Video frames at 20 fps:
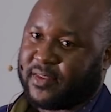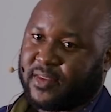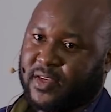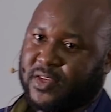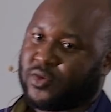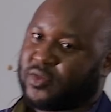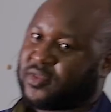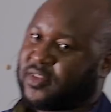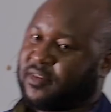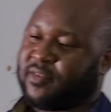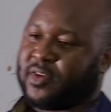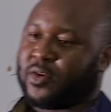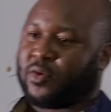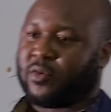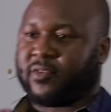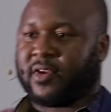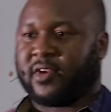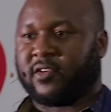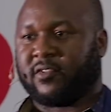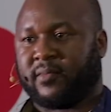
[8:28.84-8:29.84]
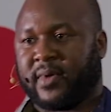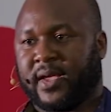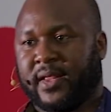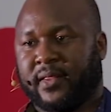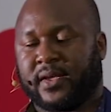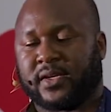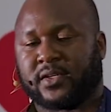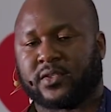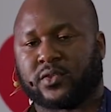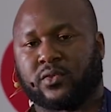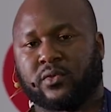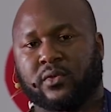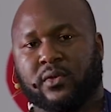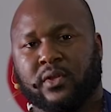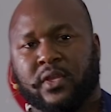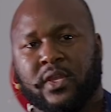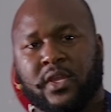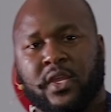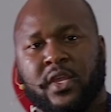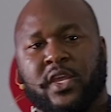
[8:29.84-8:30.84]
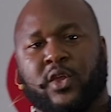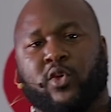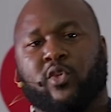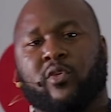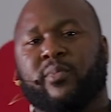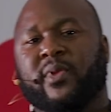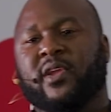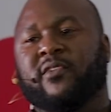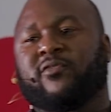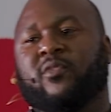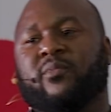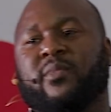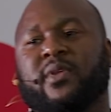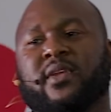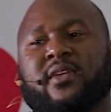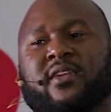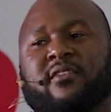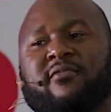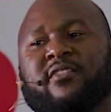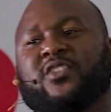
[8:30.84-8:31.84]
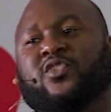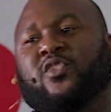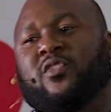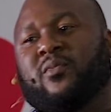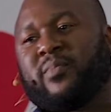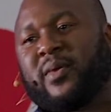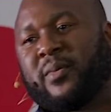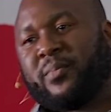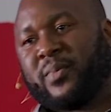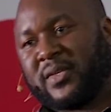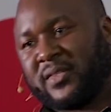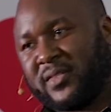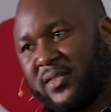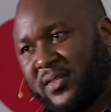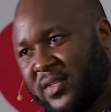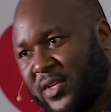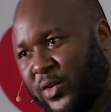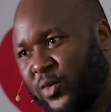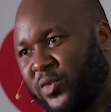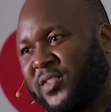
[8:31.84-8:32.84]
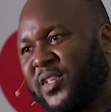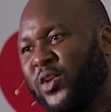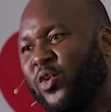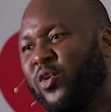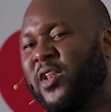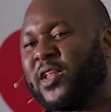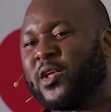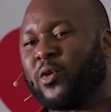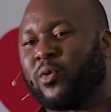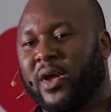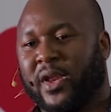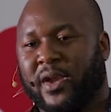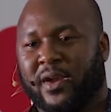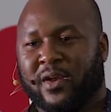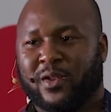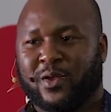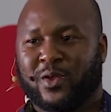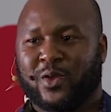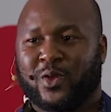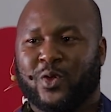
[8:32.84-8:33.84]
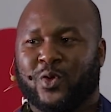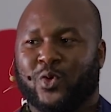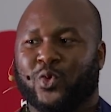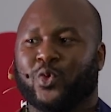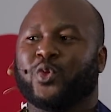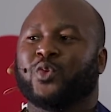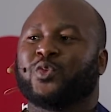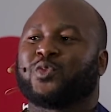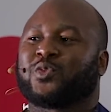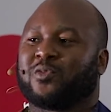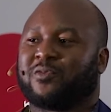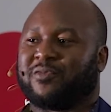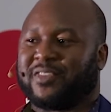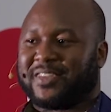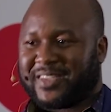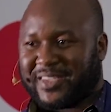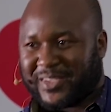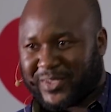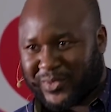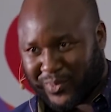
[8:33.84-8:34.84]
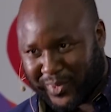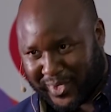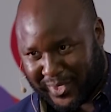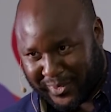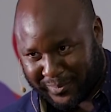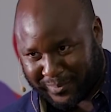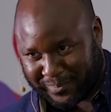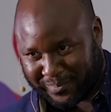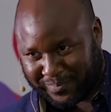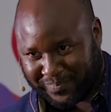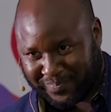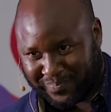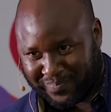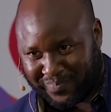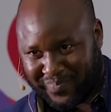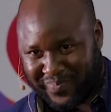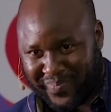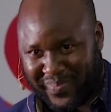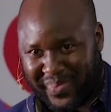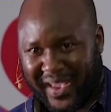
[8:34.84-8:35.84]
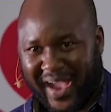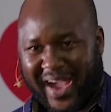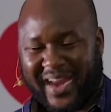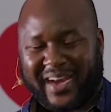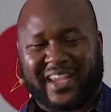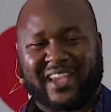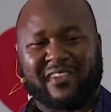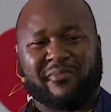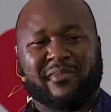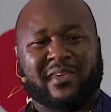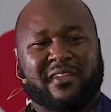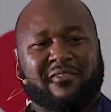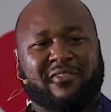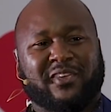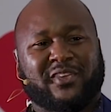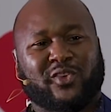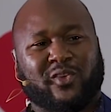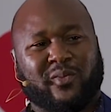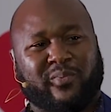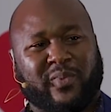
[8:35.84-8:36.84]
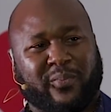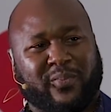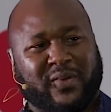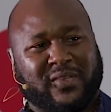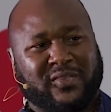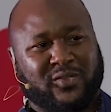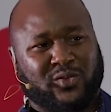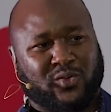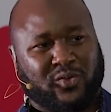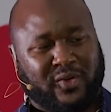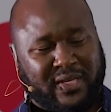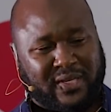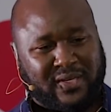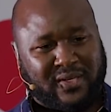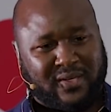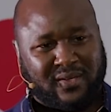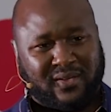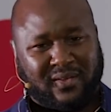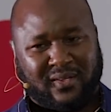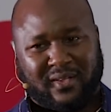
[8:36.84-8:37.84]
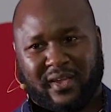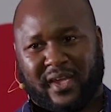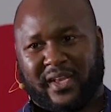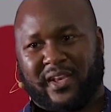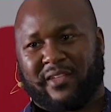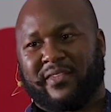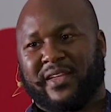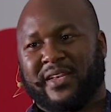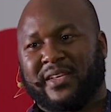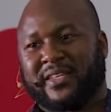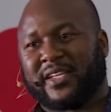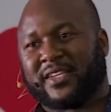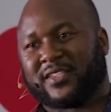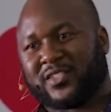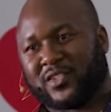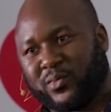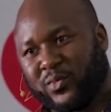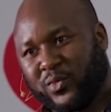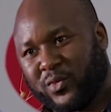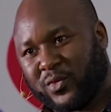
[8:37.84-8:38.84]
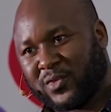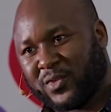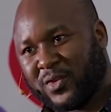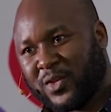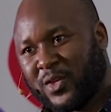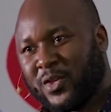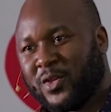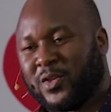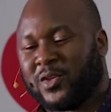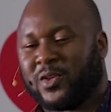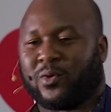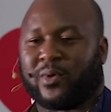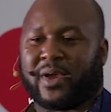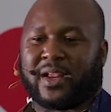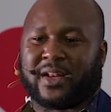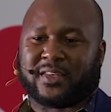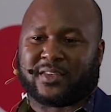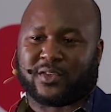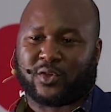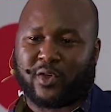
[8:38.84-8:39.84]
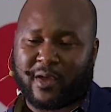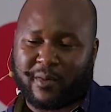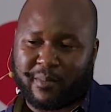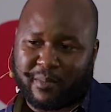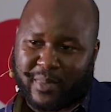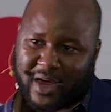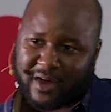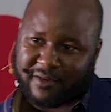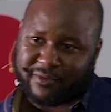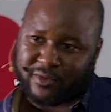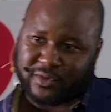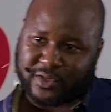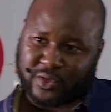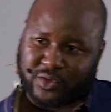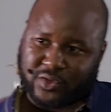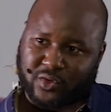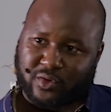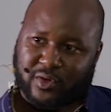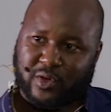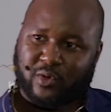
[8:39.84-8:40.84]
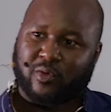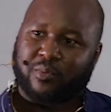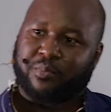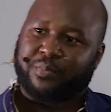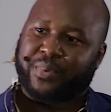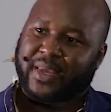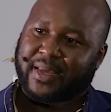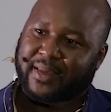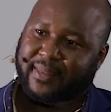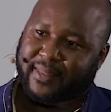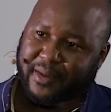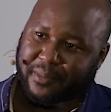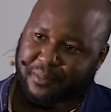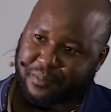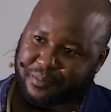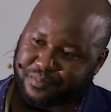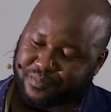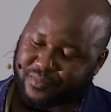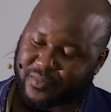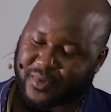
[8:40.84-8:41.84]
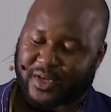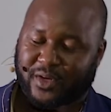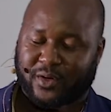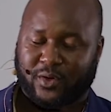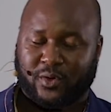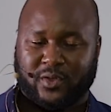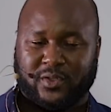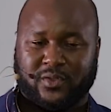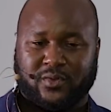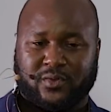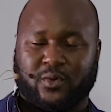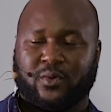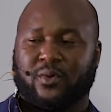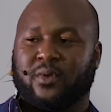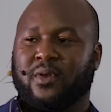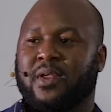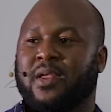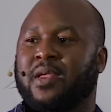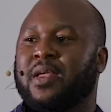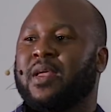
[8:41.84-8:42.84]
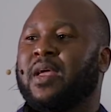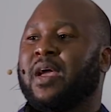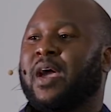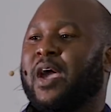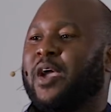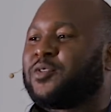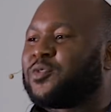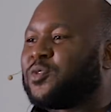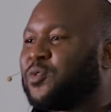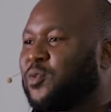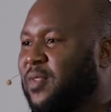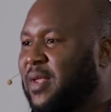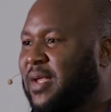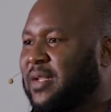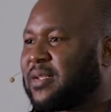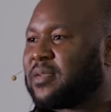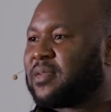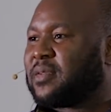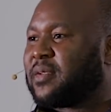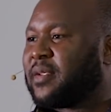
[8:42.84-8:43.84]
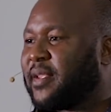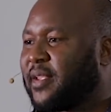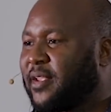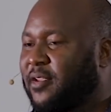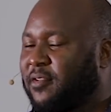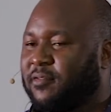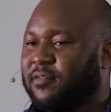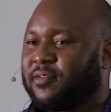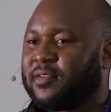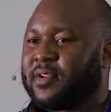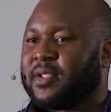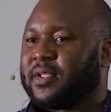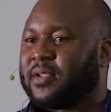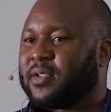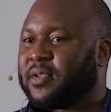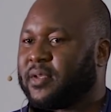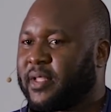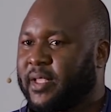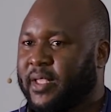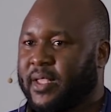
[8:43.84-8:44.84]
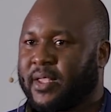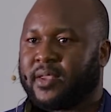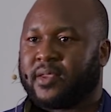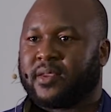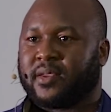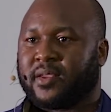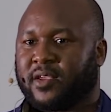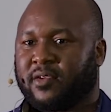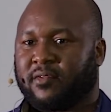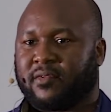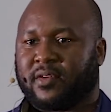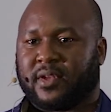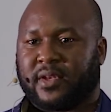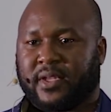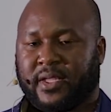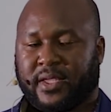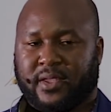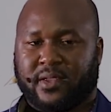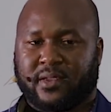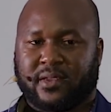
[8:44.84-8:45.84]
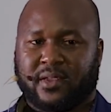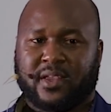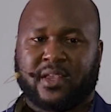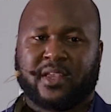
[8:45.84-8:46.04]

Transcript: Gidinjo was a very good friend of mine. He could bring for me revision papers. He was the only one who used to visit me and give me revision papers to read, and even textbooks. While he's going back for tuition, he will pick them and goes. So I used to do that every day, every day.